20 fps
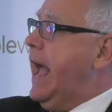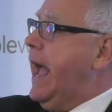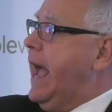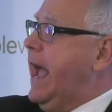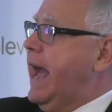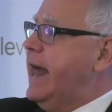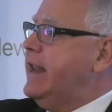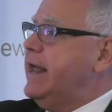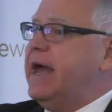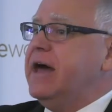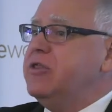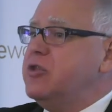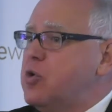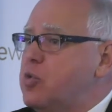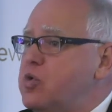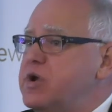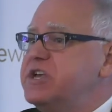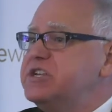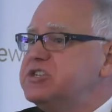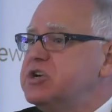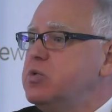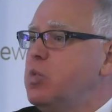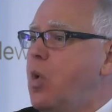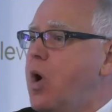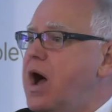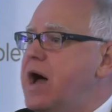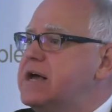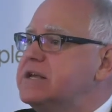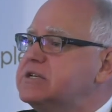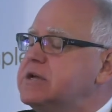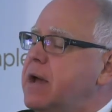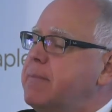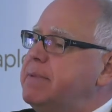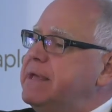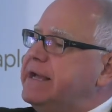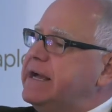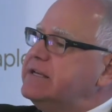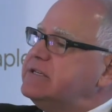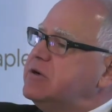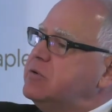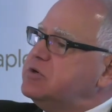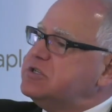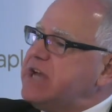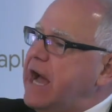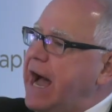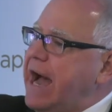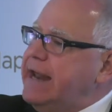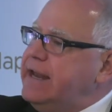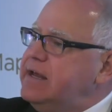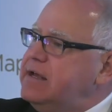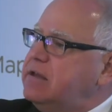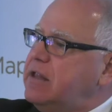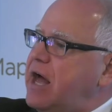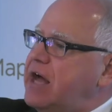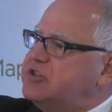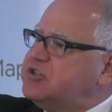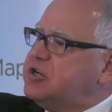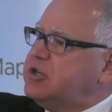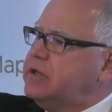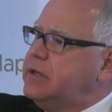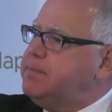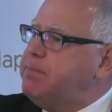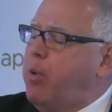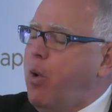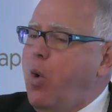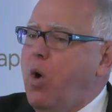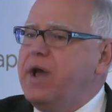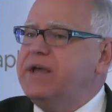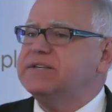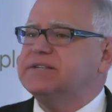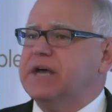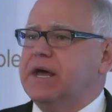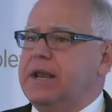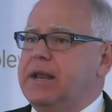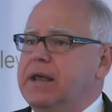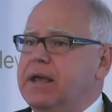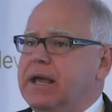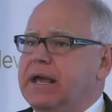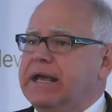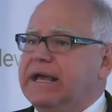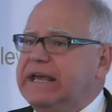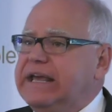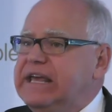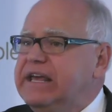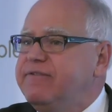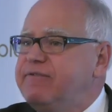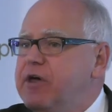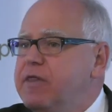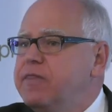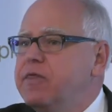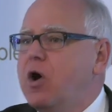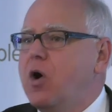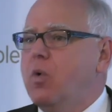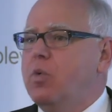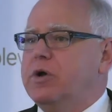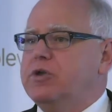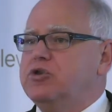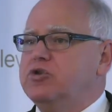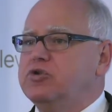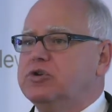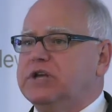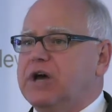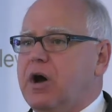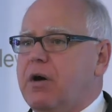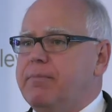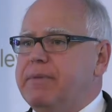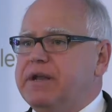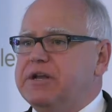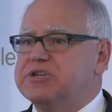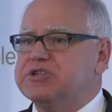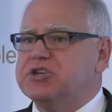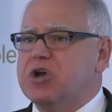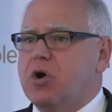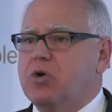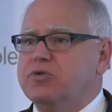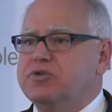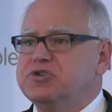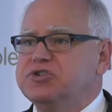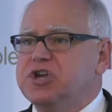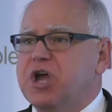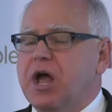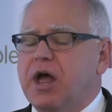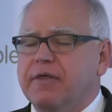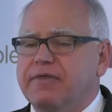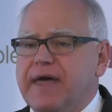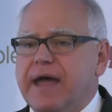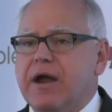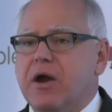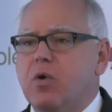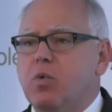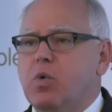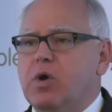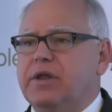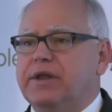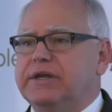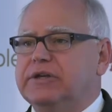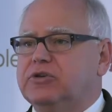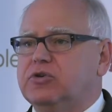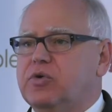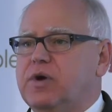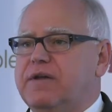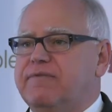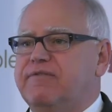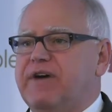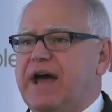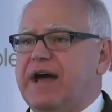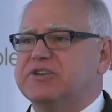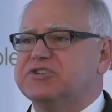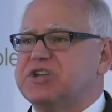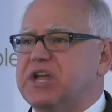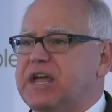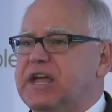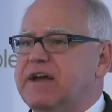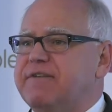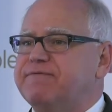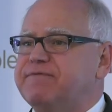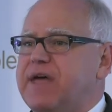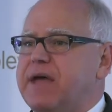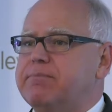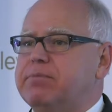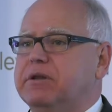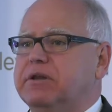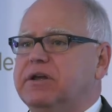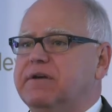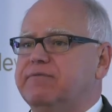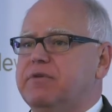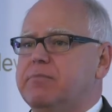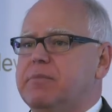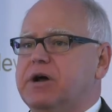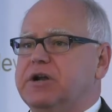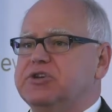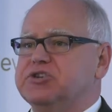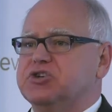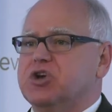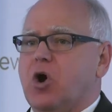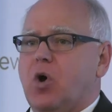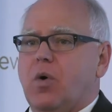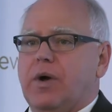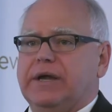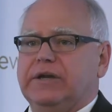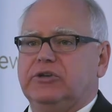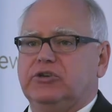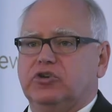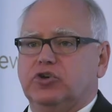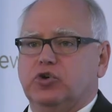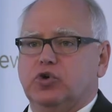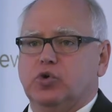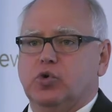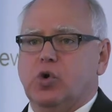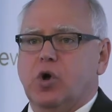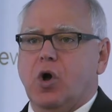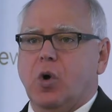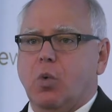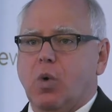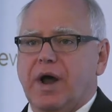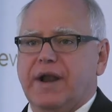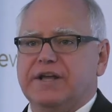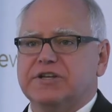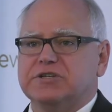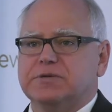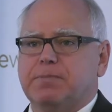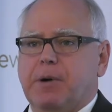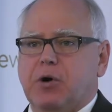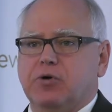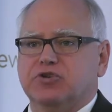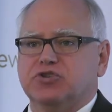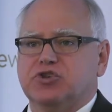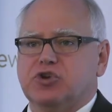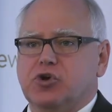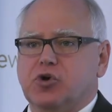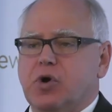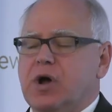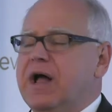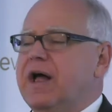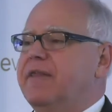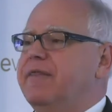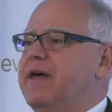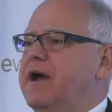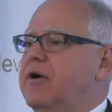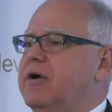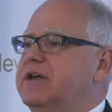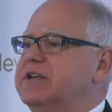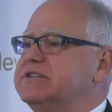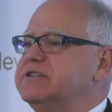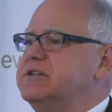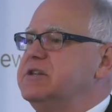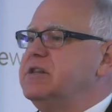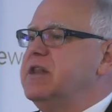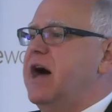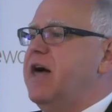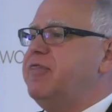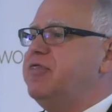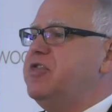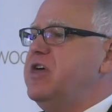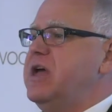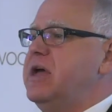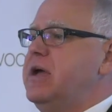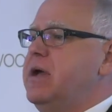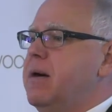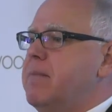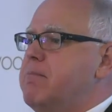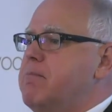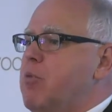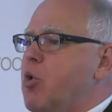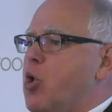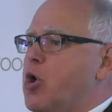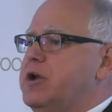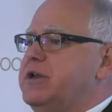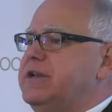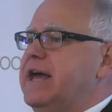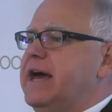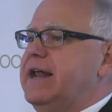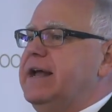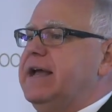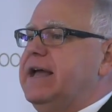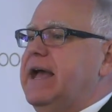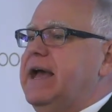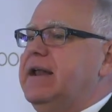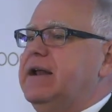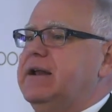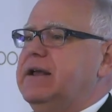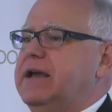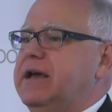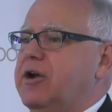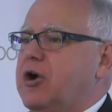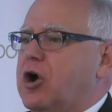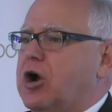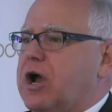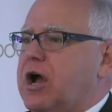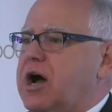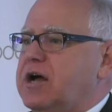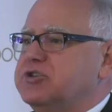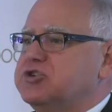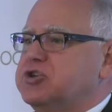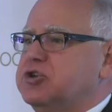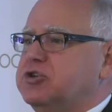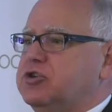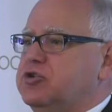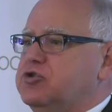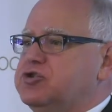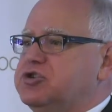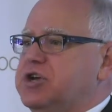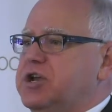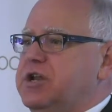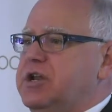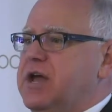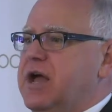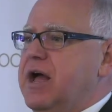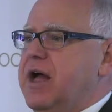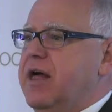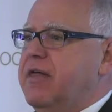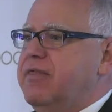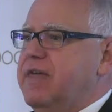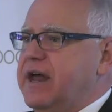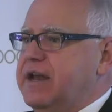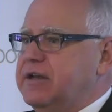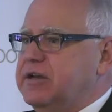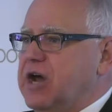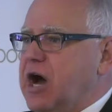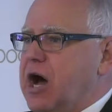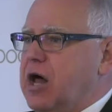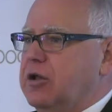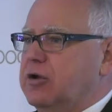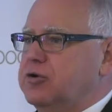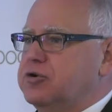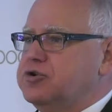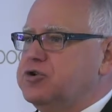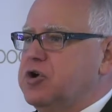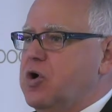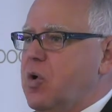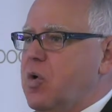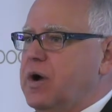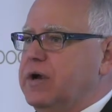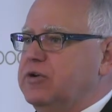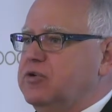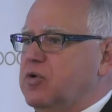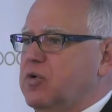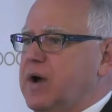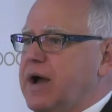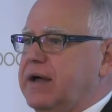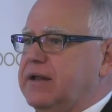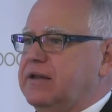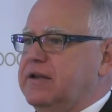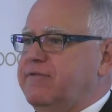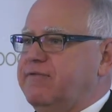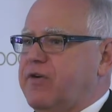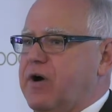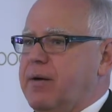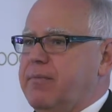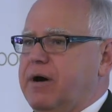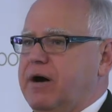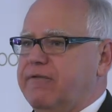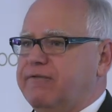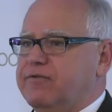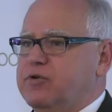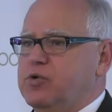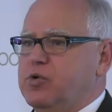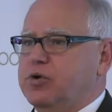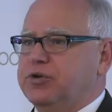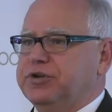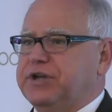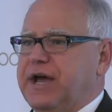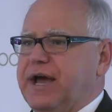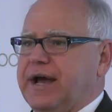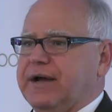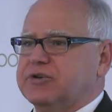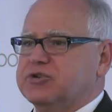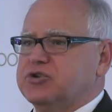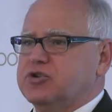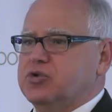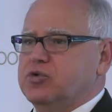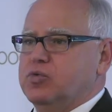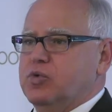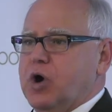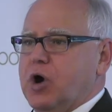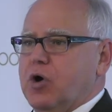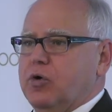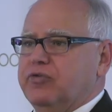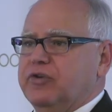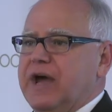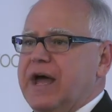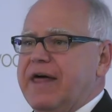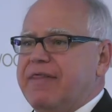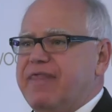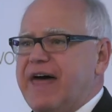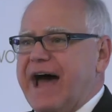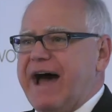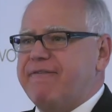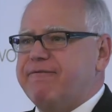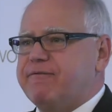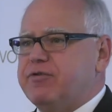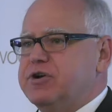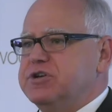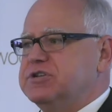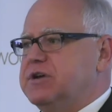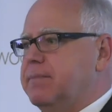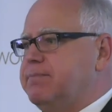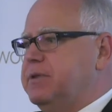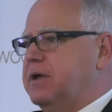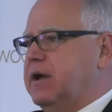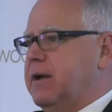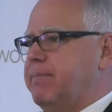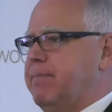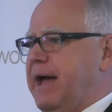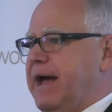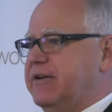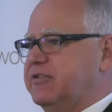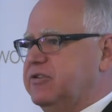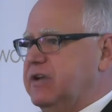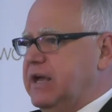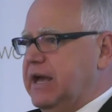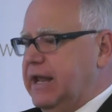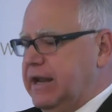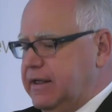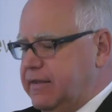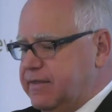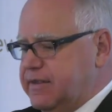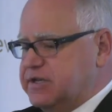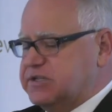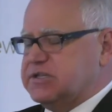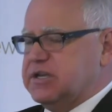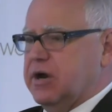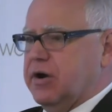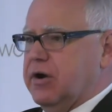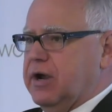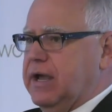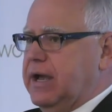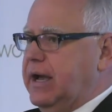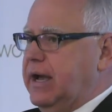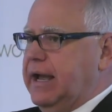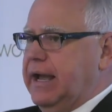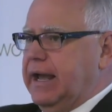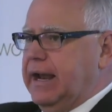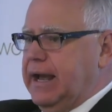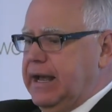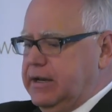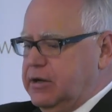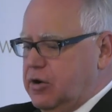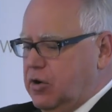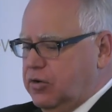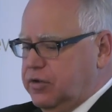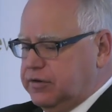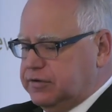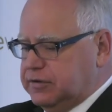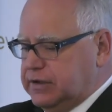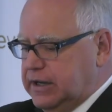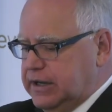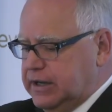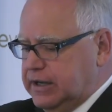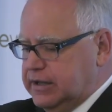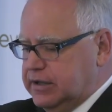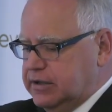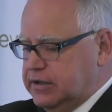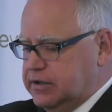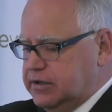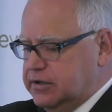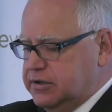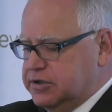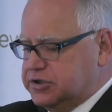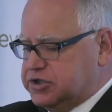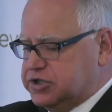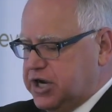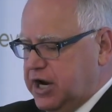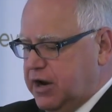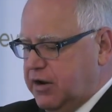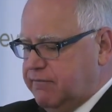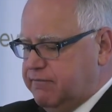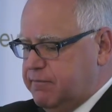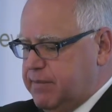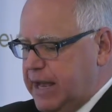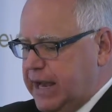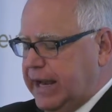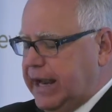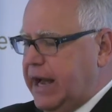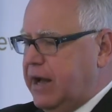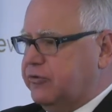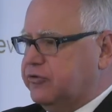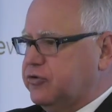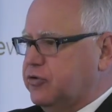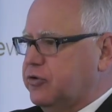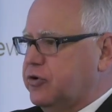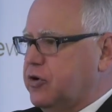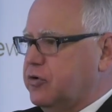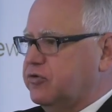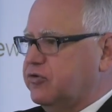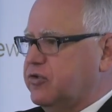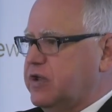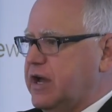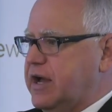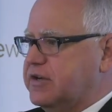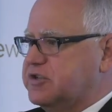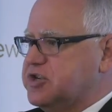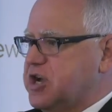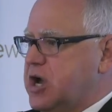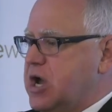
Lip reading: And the reason was because it was ideologically poisoned Even though when you tell Minnesotans, they are willing to invest if they believe the money's going to what it's supposed to. There is nothing more dedicated in our Constitution than dollars going directly from a fuel tax to roads. That frees up the capacity. And in this area, and I know that the chair of Met Council knows this,